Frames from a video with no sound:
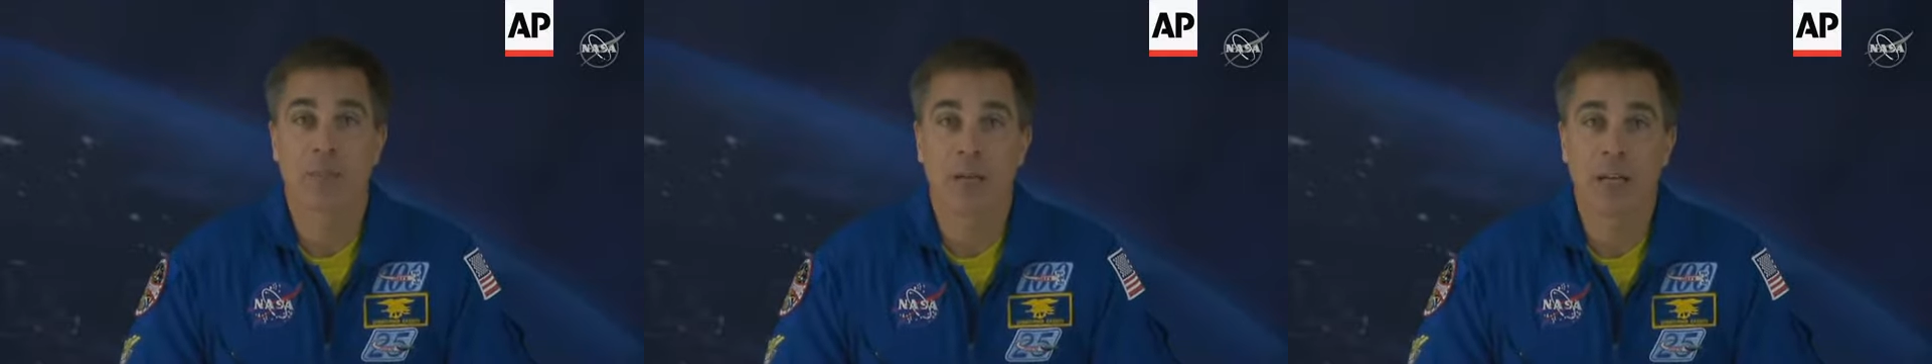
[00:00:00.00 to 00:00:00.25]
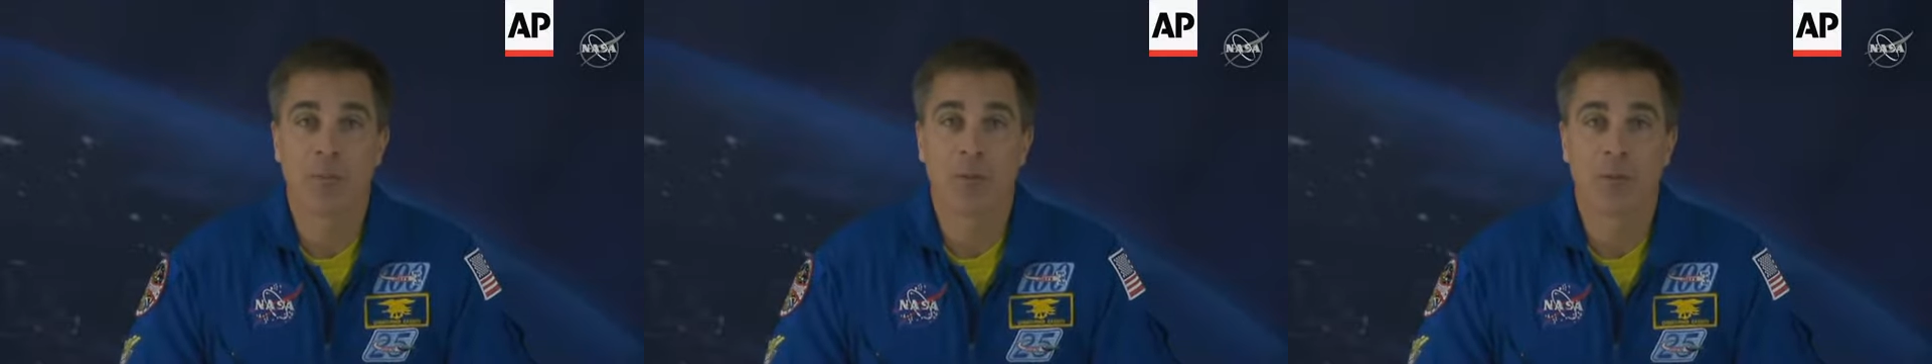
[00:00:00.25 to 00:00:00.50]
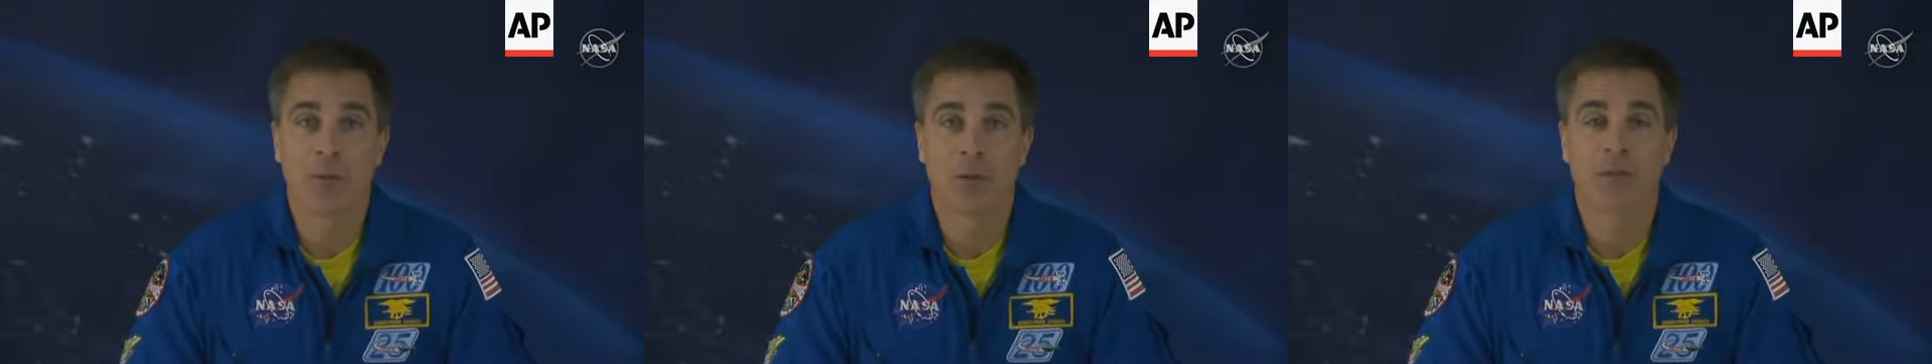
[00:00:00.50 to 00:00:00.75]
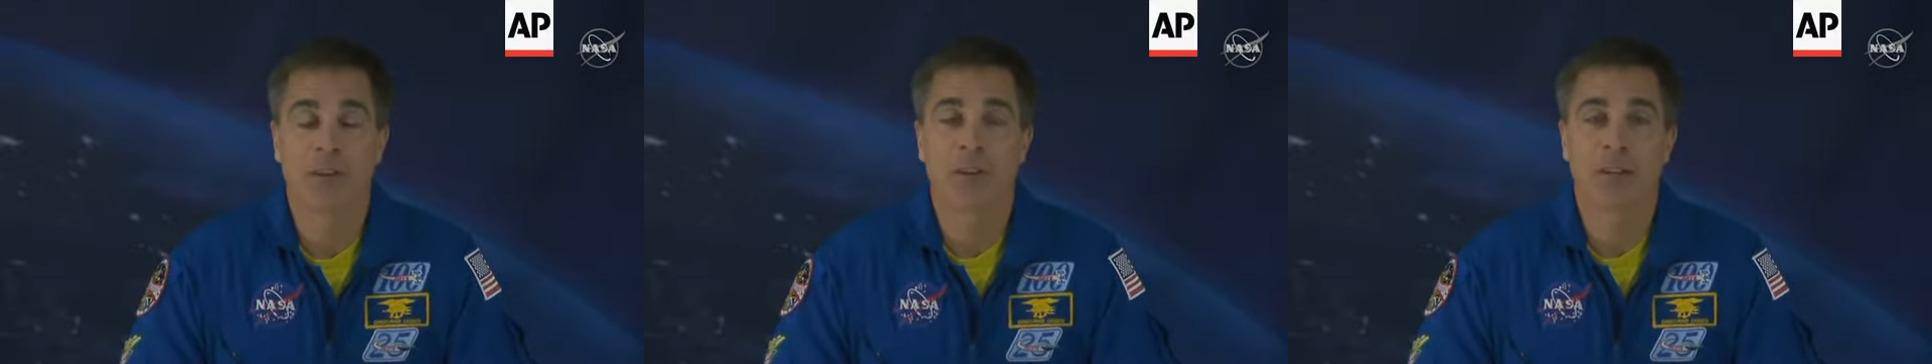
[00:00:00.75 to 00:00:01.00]
people who
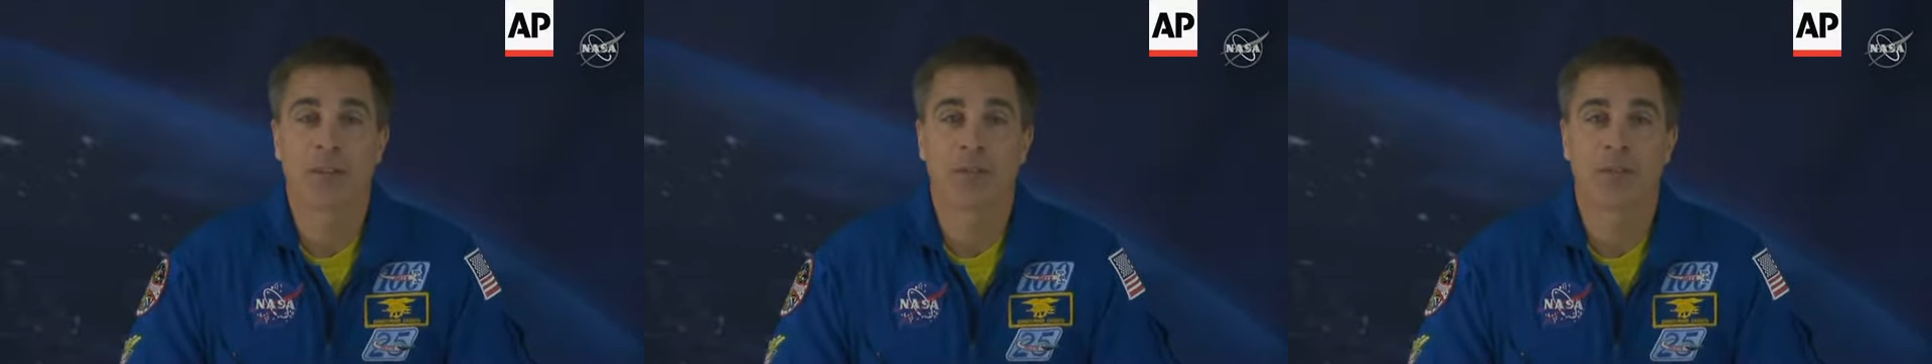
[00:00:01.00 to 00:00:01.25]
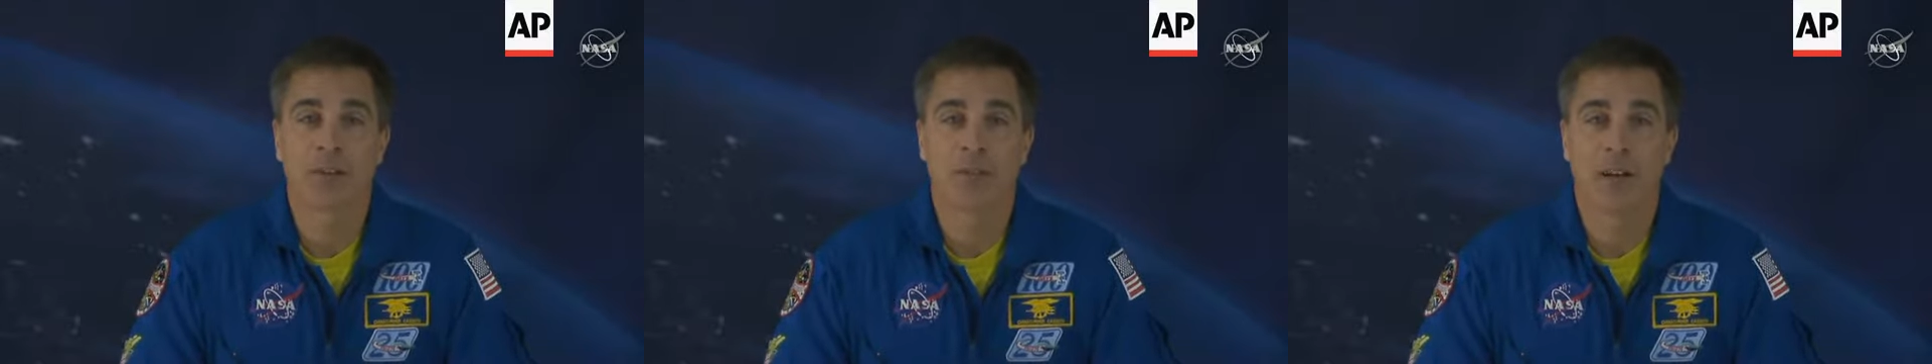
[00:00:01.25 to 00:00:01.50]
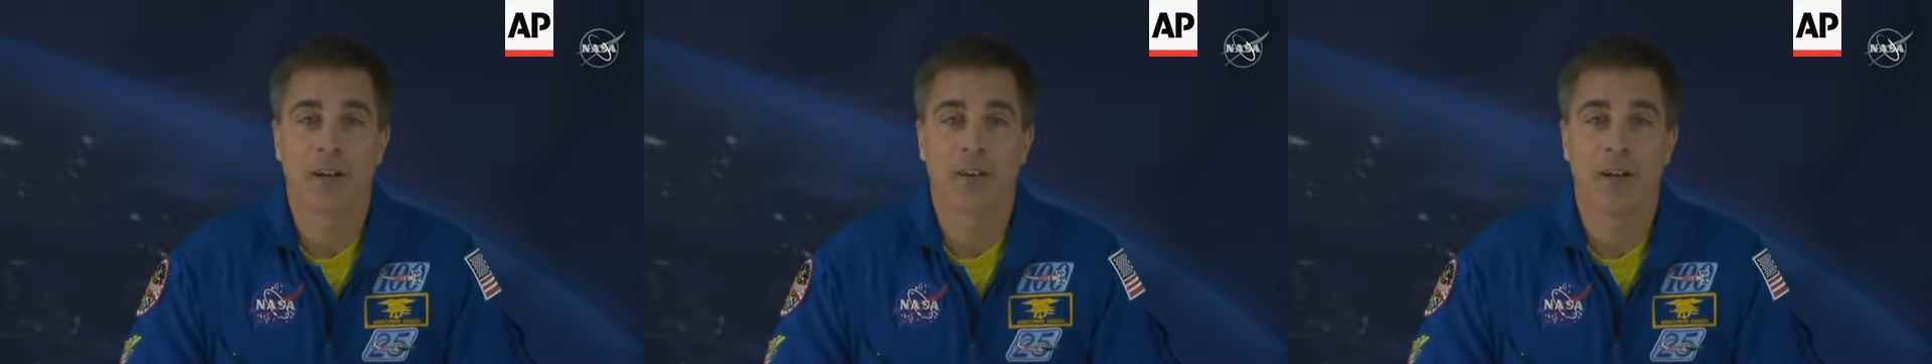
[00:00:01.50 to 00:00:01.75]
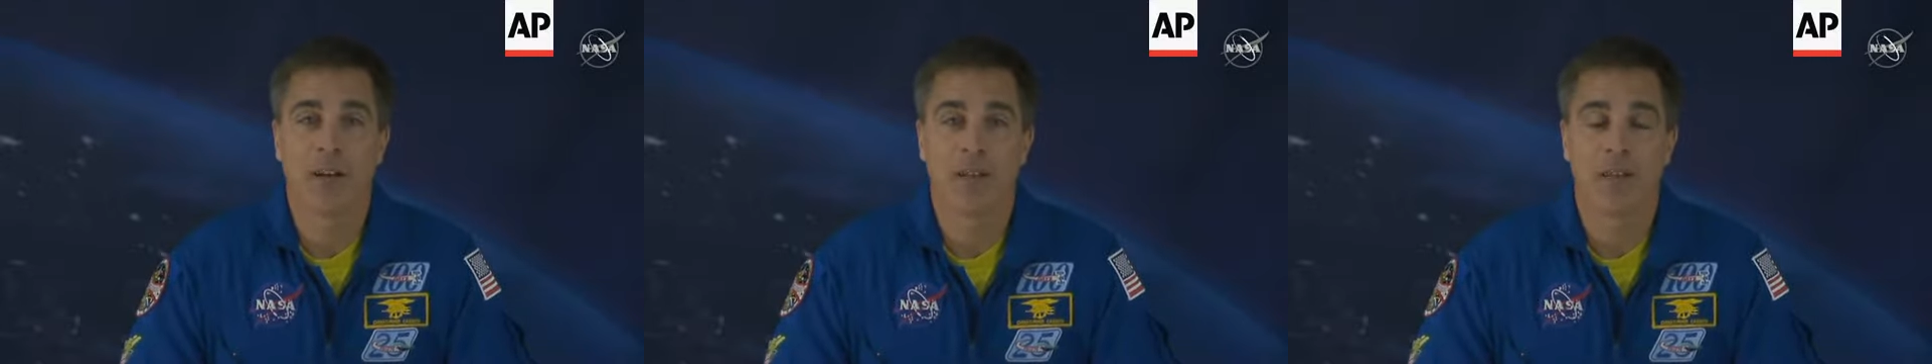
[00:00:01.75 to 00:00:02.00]
are very concerned about your
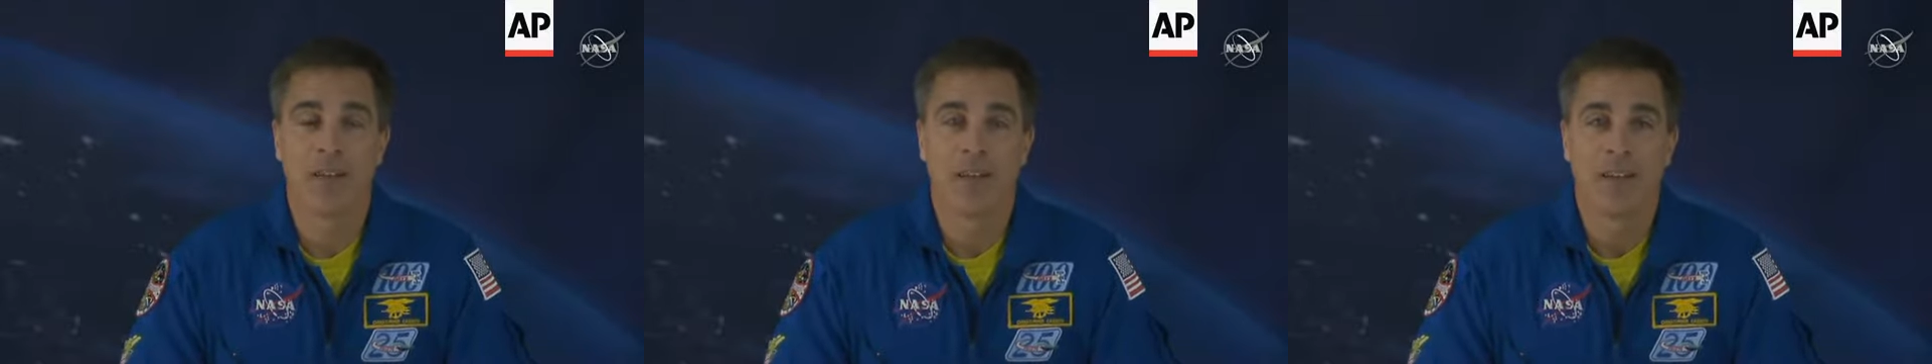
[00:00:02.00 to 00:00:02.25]
health,